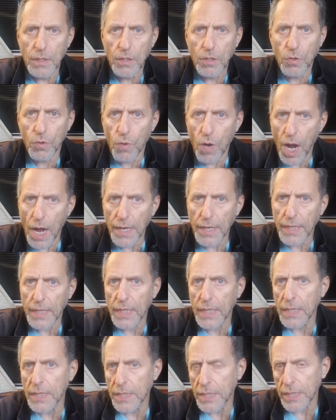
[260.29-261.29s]
chronic
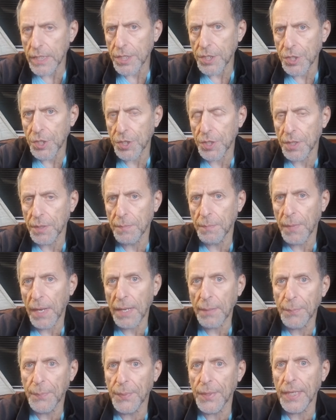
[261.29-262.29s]
condition
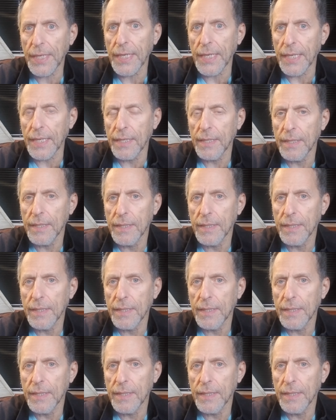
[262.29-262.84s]
might be.